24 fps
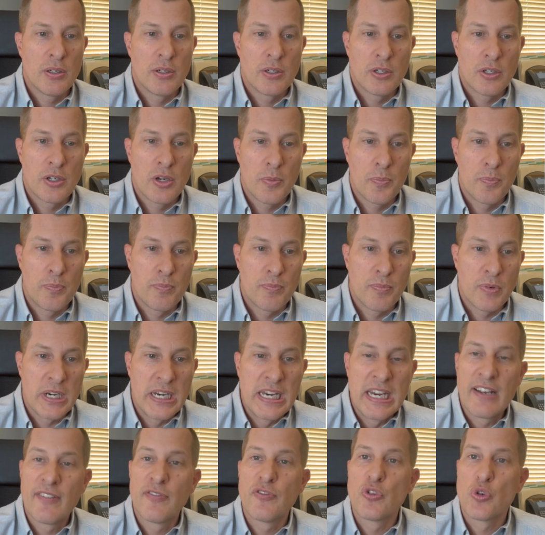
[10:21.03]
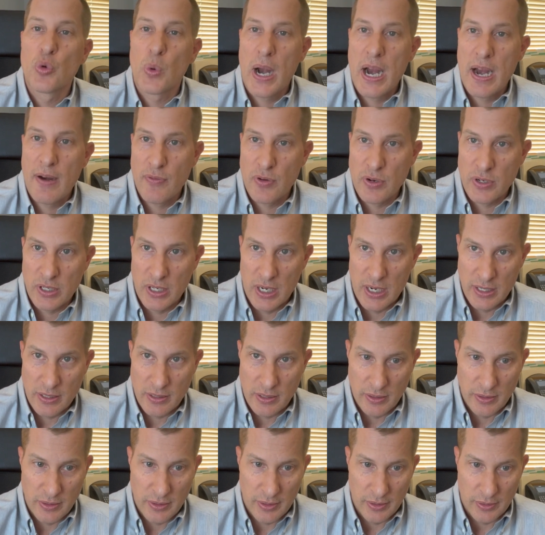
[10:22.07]
to give driver's
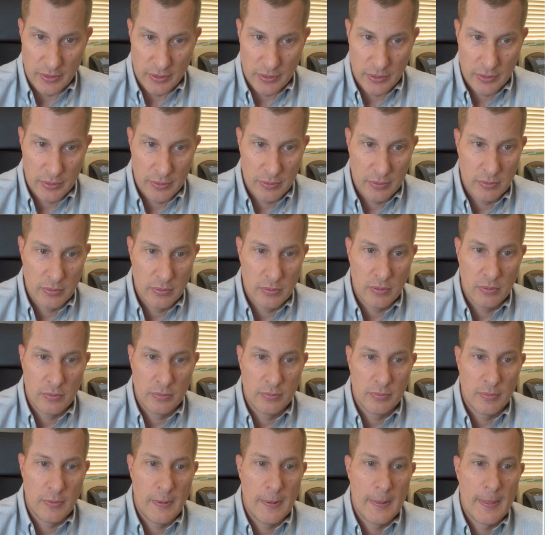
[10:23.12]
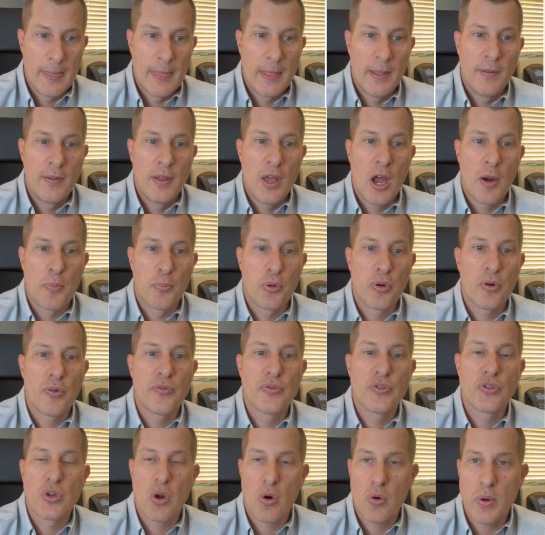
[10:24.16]
licenses, approve
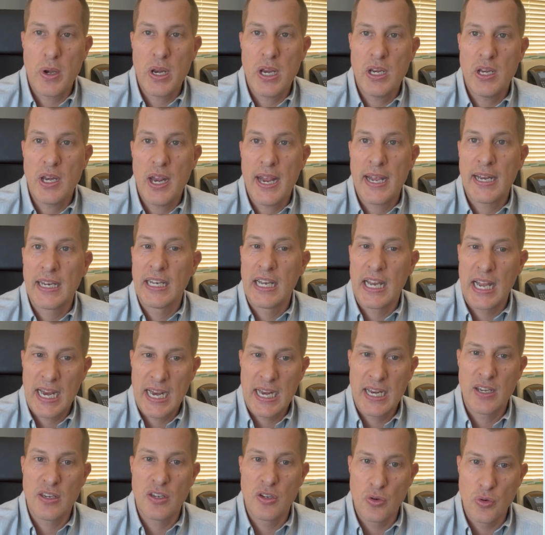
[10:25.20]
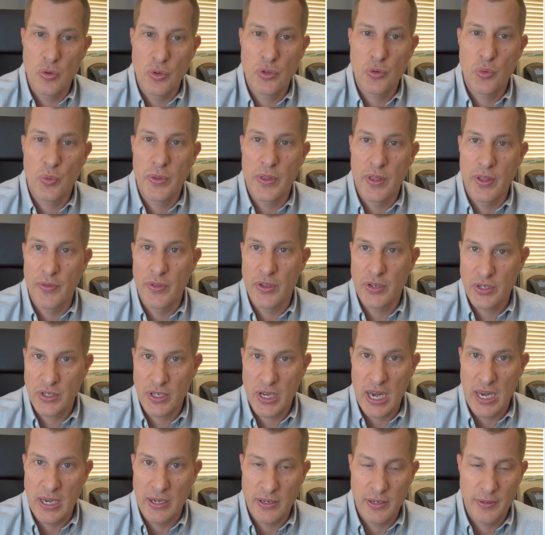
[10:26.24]
zoning and land use within the
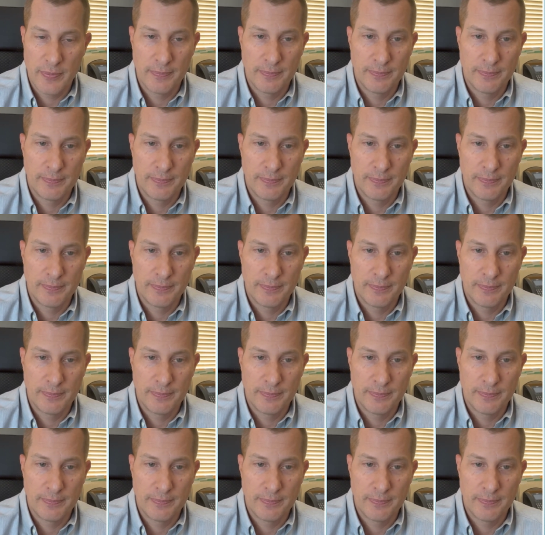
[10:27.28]
state.